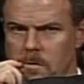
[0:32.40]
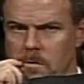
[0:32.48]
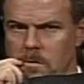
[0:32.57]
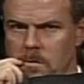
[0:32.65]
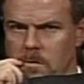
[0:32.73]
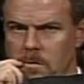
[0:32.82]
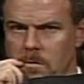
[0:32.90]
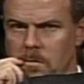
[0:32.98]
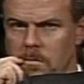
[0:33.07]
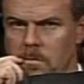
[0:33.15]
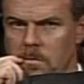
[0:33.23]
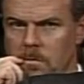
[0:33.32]

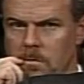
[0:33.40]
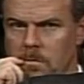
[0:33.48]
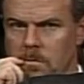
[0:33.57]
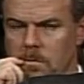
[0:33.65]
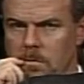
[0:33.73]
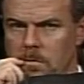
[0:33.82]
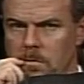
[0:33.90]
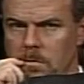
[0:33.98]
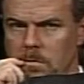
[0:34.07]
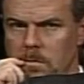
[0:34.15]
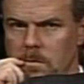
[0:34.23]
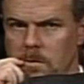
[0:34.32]

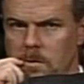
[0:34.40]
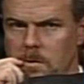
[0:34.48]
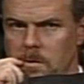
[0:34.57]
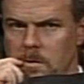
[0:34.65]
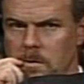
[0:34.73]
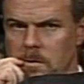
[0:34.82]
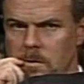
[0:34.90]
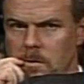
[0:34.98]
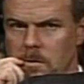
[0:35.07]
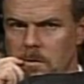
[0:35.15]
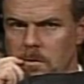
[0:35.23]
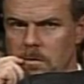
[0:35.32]

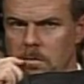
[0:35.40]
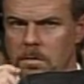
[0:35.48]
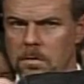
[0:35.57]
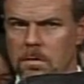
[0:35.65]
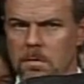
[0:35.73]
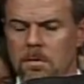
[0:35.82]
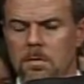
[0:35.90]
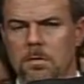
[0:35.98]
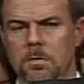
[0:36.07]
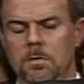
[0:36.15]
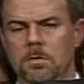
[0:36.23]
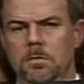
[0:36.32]

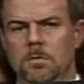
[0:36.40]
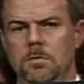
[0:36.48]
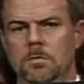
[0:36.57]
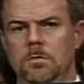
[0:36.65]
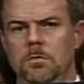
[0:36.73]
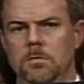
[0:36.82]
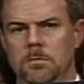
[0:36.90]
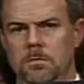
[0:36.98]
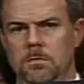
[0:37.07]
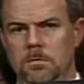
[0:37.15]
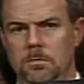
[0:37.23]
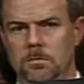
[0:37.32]

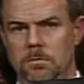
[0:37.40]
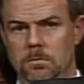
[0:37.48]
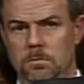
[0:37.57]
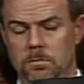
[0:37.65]
The person shown says nothing.